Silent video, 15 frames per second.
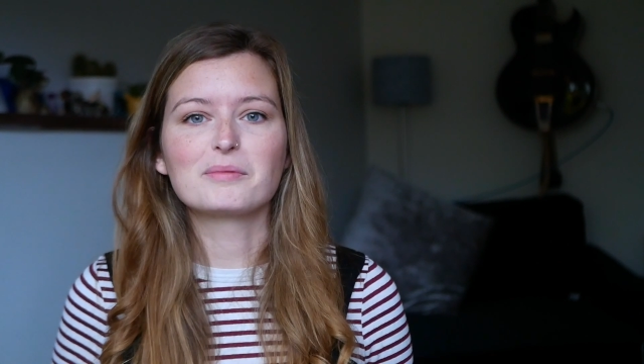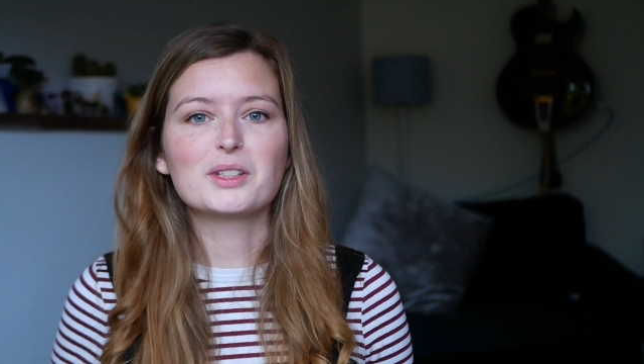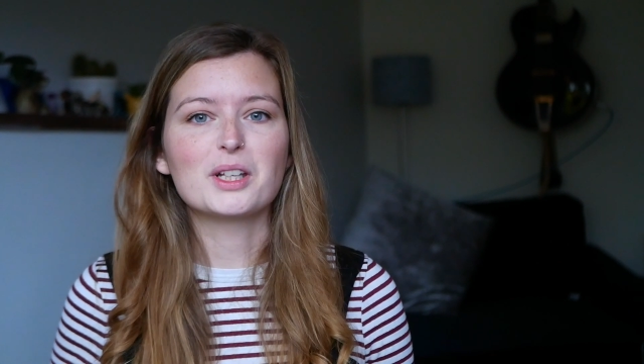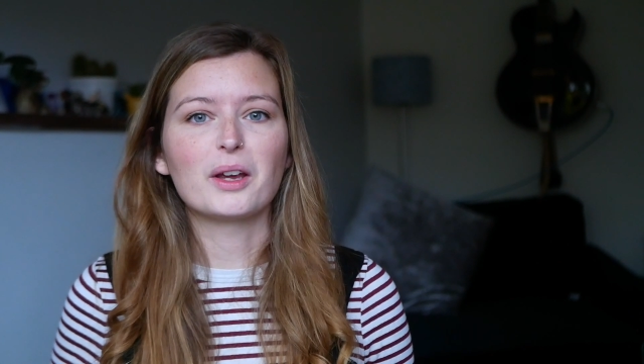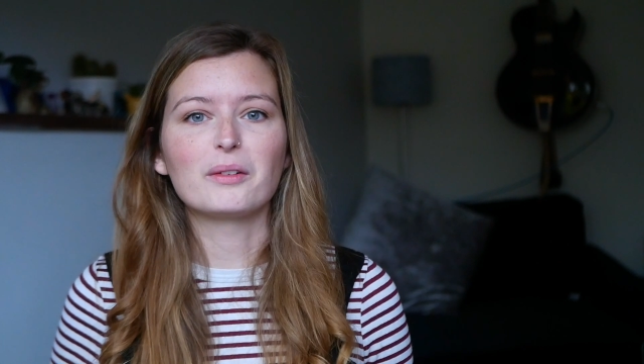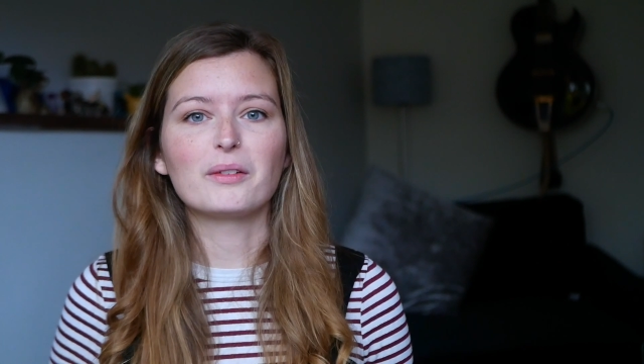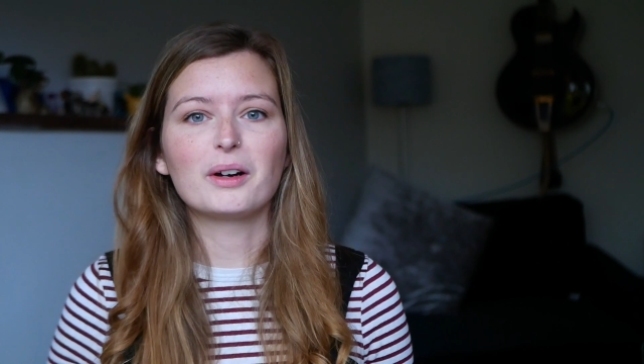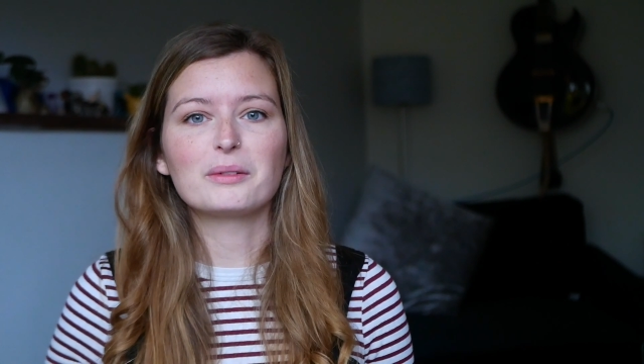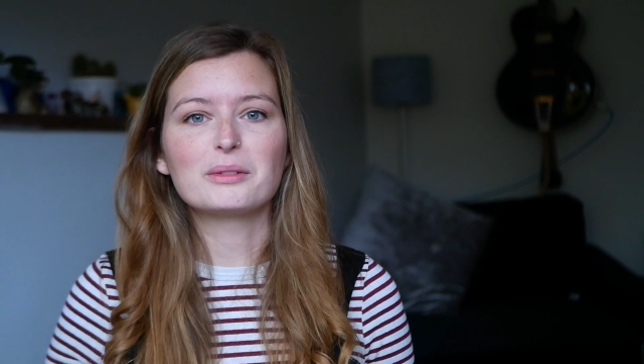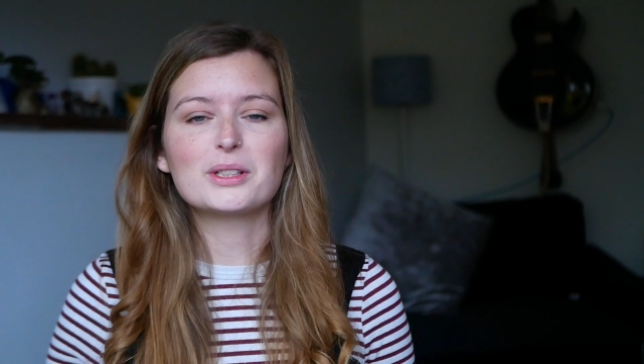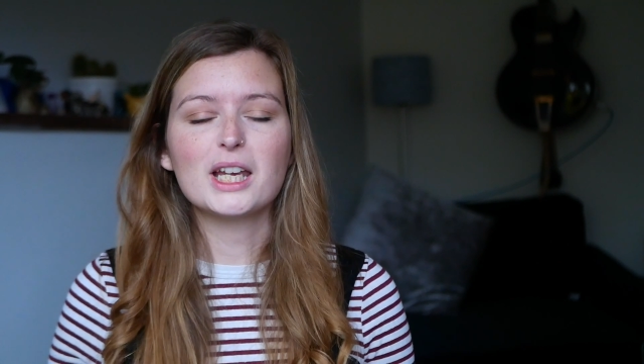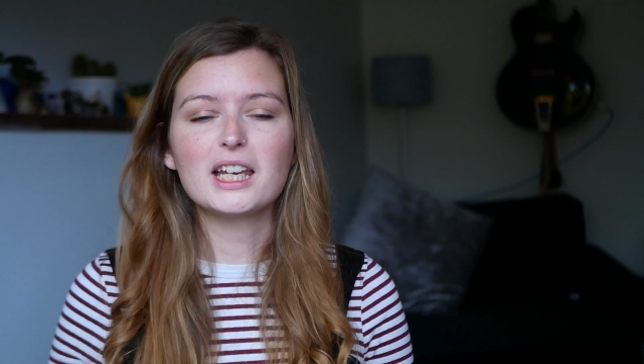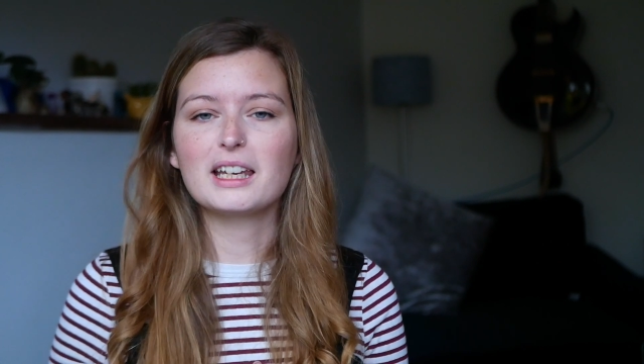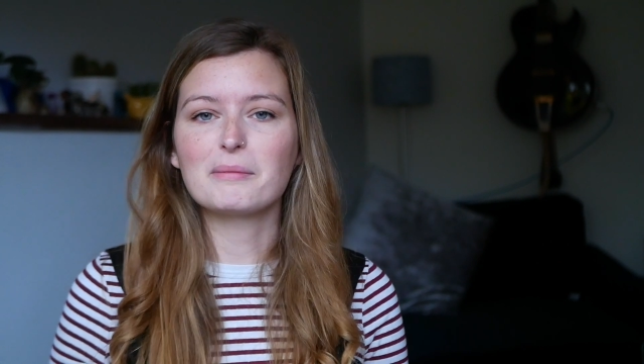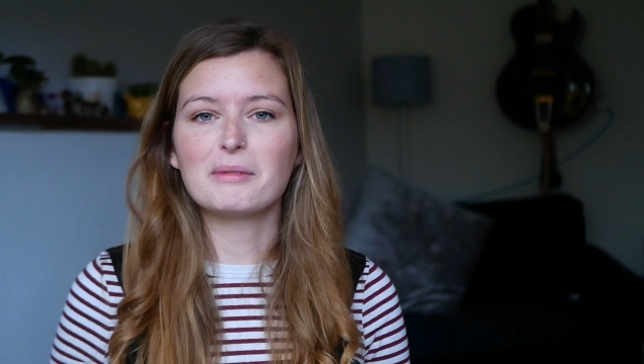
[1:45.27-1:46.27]
So I will
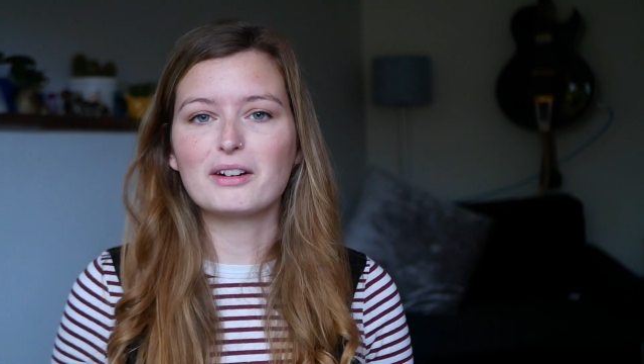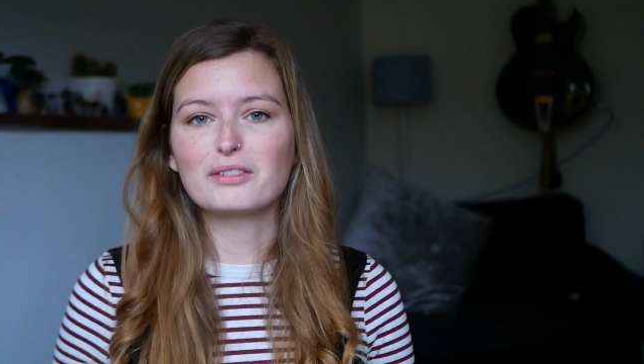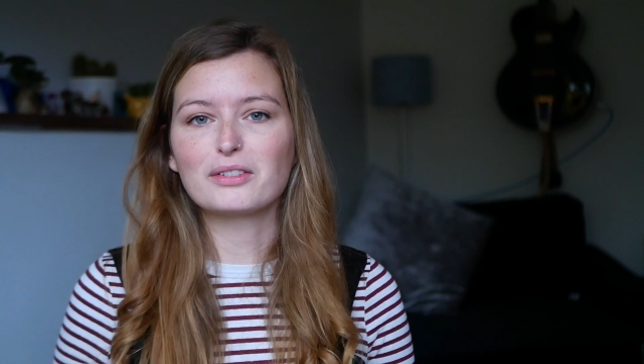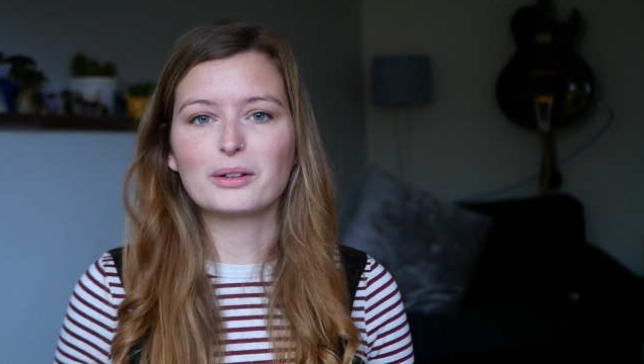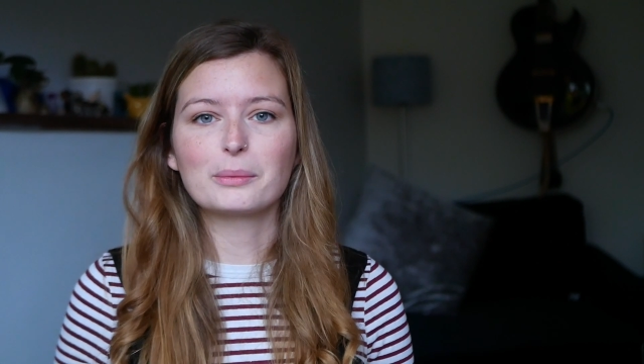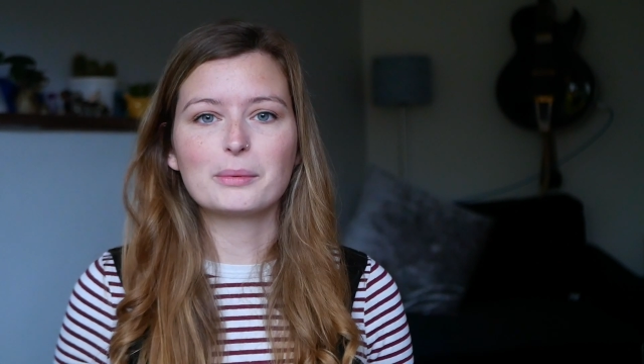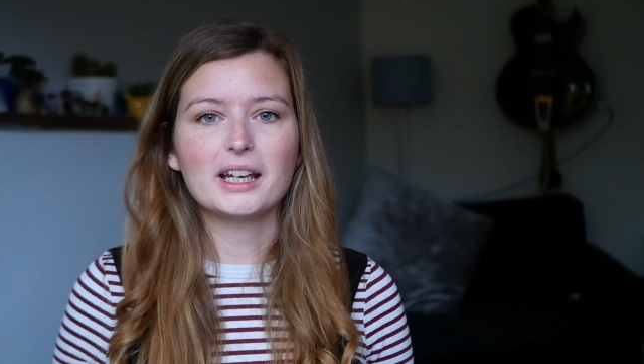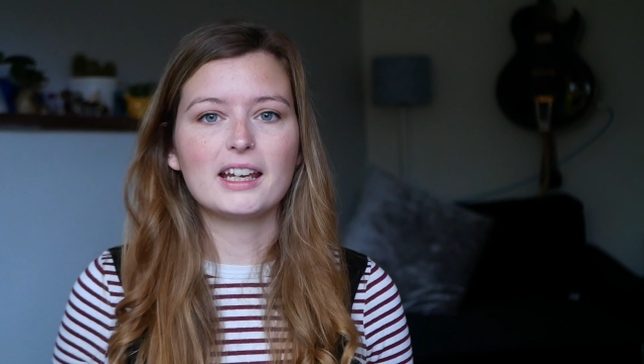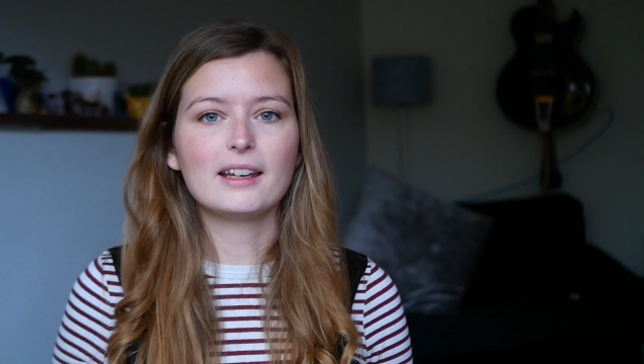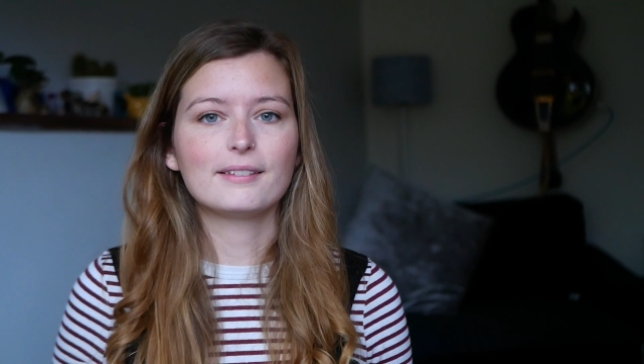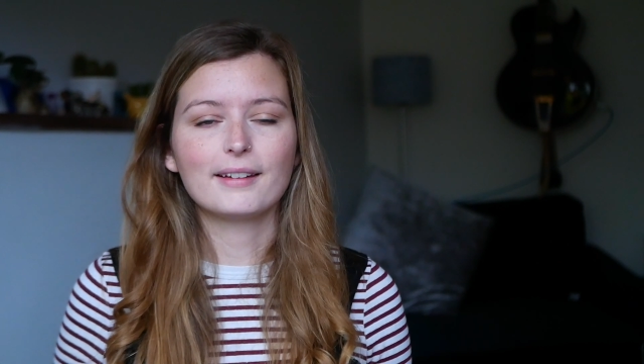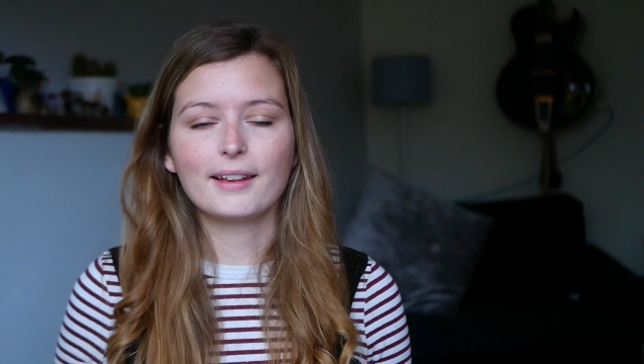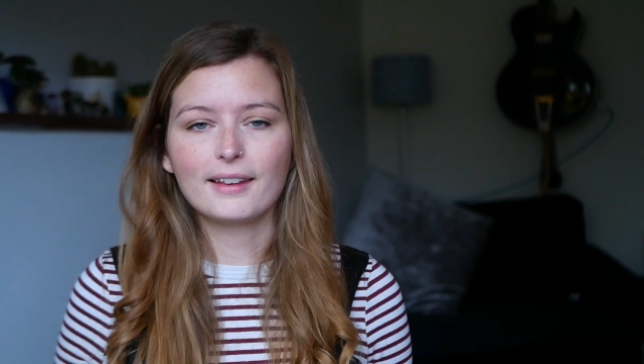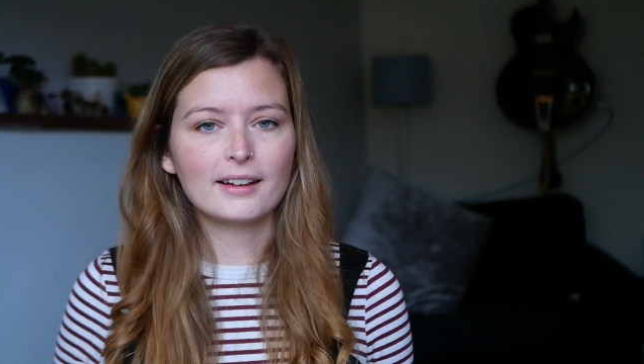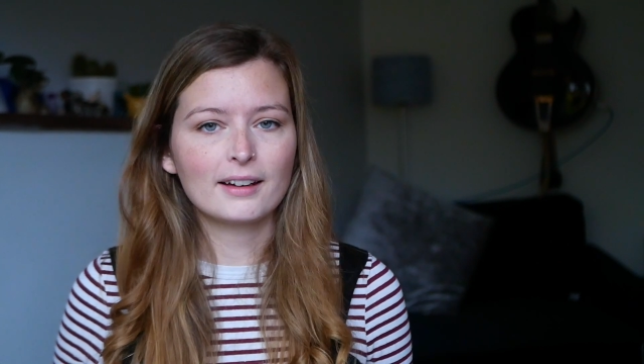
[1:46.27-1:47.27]
take him out for a wee
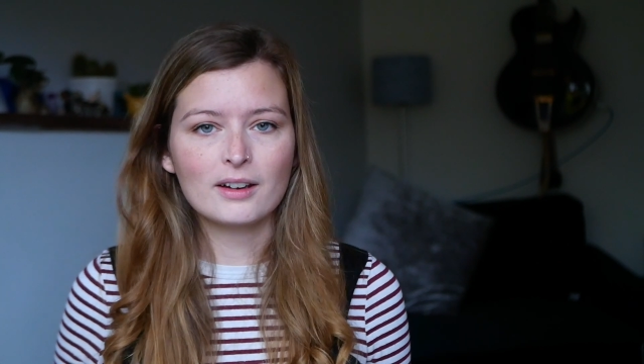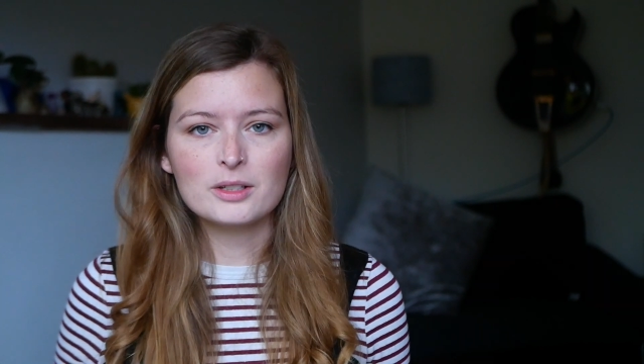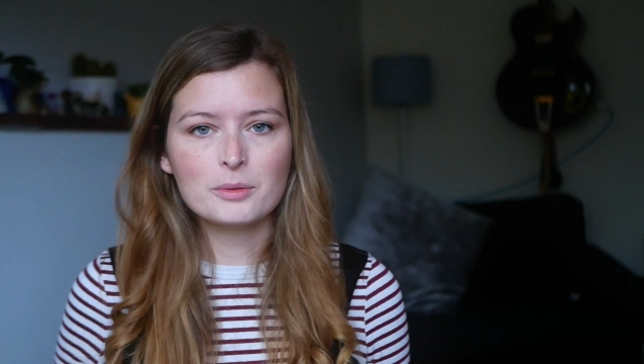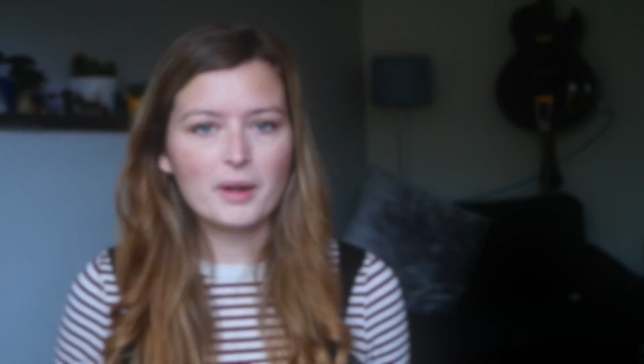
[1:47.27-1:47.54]
and then it goes